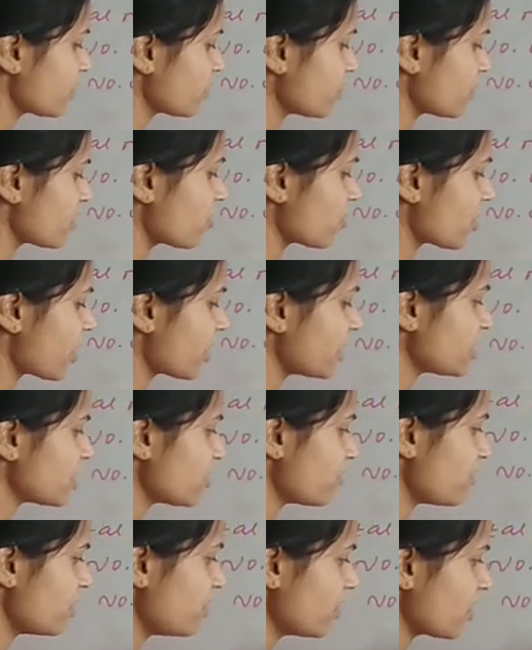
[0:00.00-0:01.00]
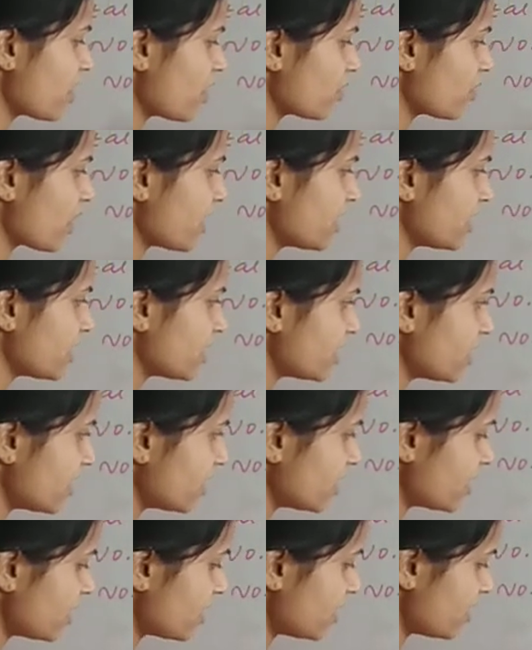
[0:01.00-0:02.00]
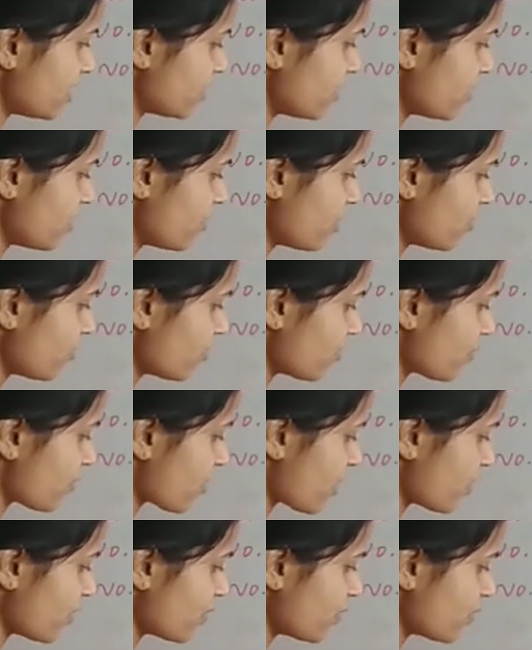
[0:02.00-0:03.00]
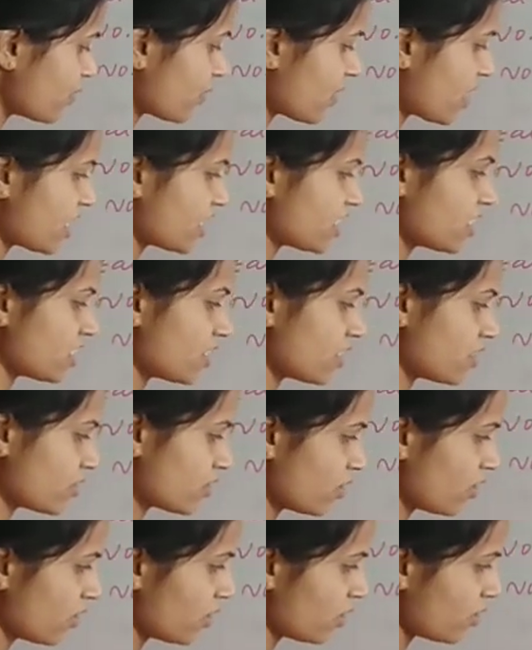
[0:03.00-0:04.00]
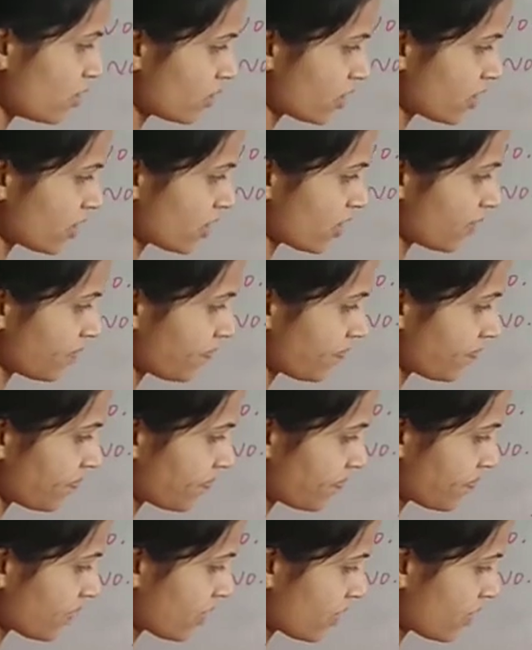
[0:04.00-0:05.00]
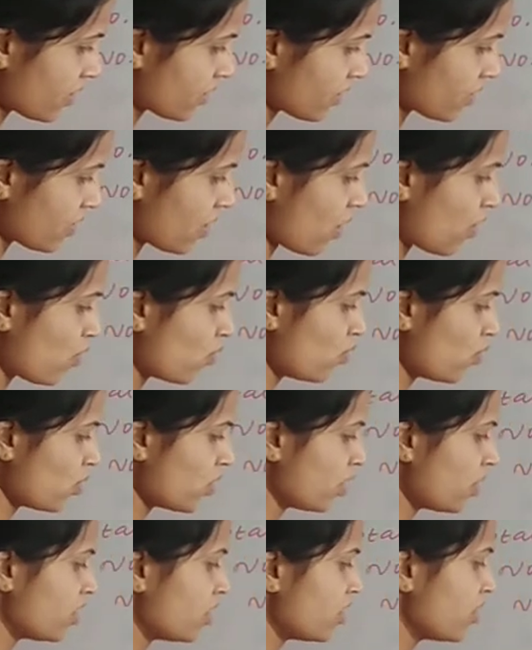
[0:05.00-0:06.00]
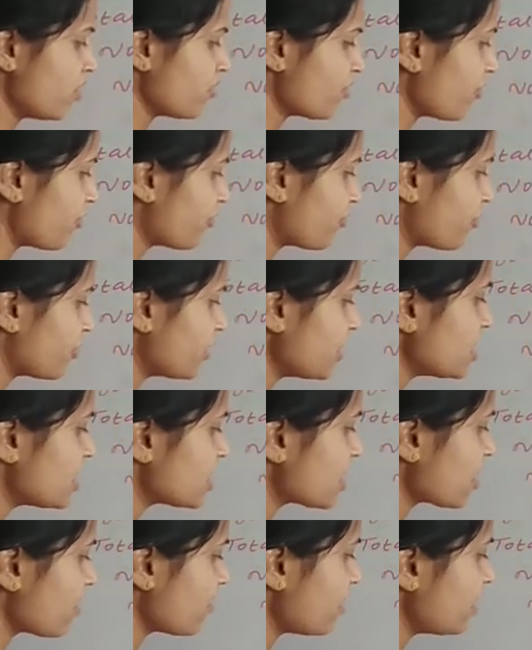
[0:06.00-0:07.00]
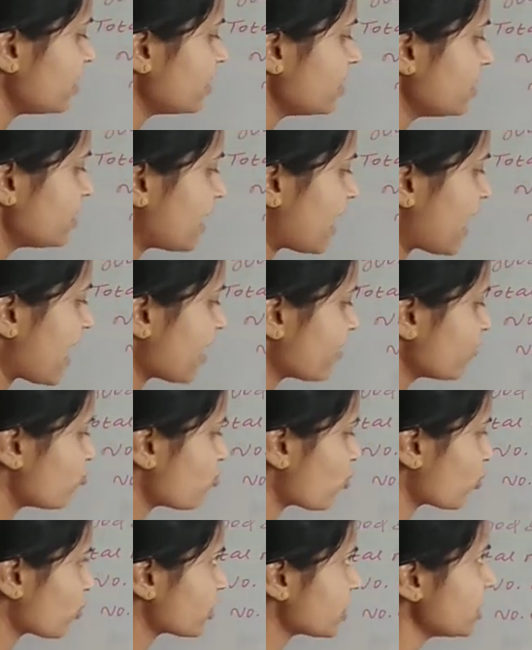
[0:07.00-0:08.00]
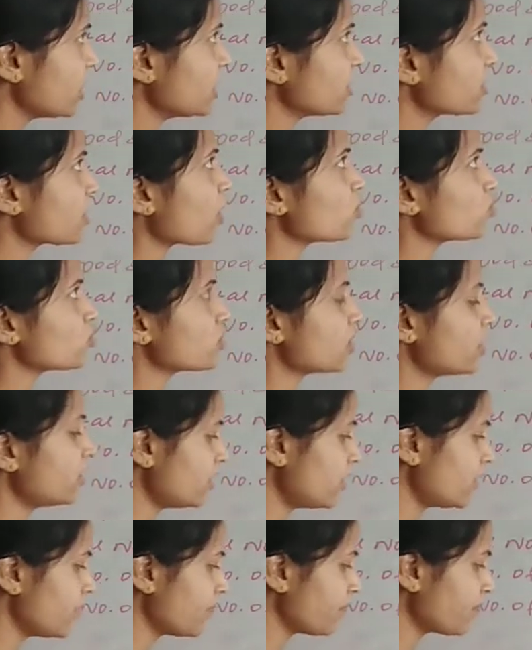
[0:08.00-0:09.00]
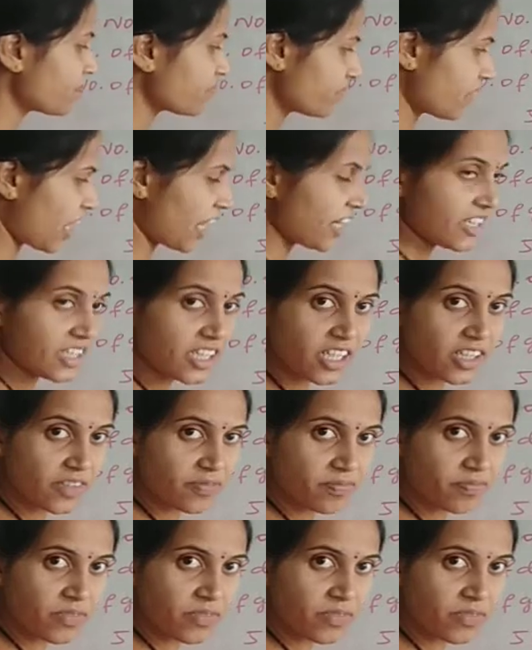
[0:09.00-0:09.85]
now write 7, now write it here 5 as it is. Okay, now 57 lakh 14,090.